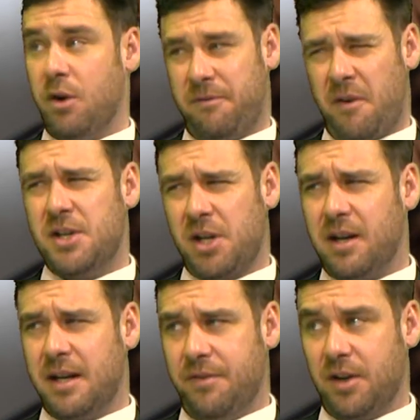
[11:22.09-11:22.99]
He looked very
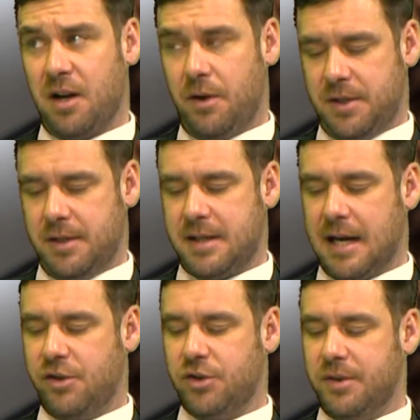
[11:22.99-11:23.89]
tired in the closing
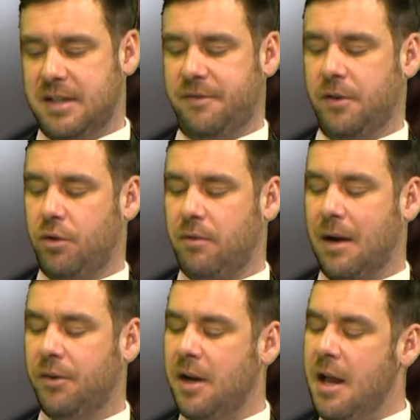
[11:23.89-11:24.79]
stages on different ground.